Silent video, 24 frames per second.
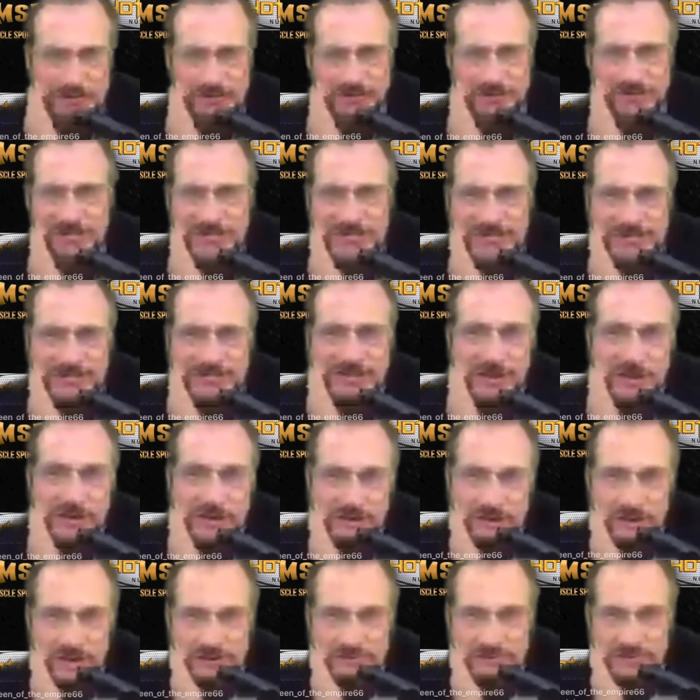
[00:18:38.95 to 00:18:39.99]
So your
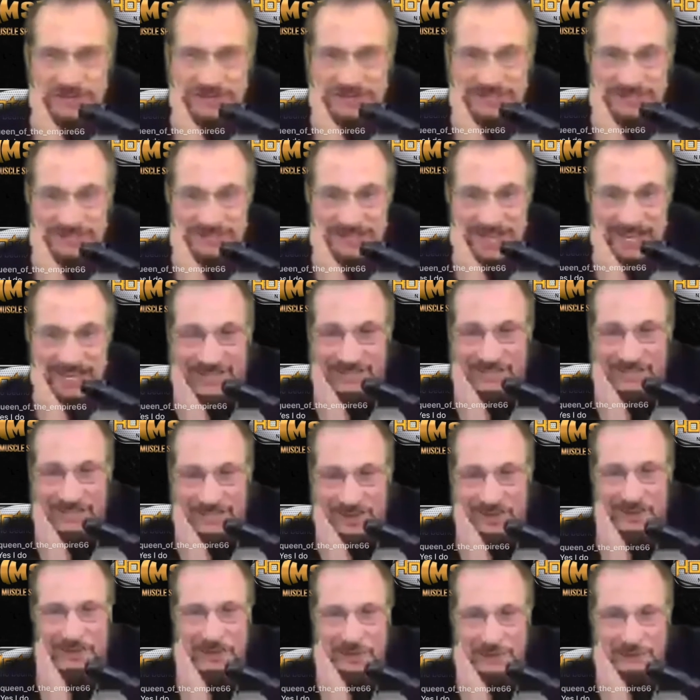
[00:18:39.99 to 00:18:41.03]
office is like your go-to
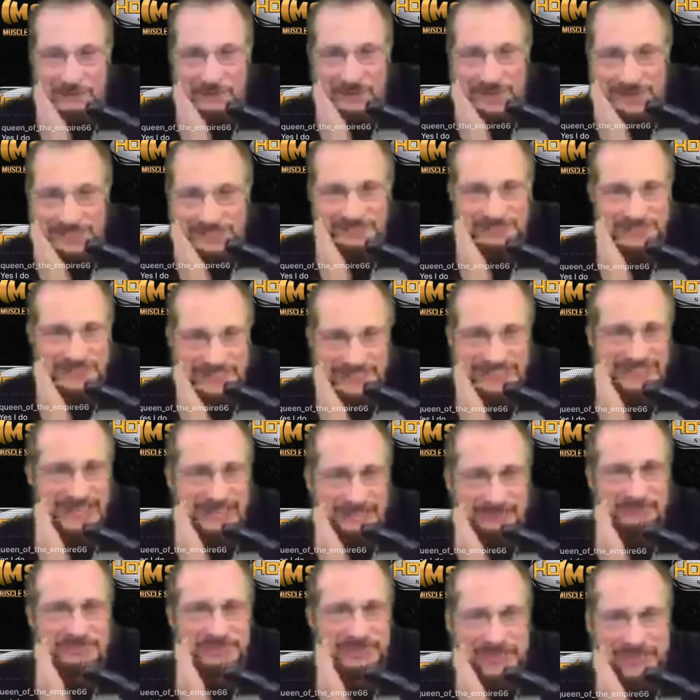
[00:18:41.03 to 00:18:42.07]
place for
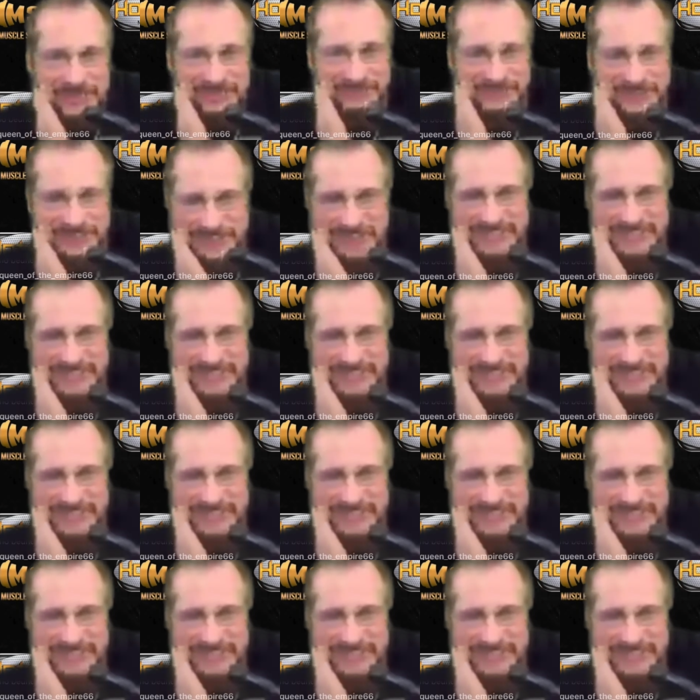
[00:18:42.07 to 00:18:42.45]
self-pleasure.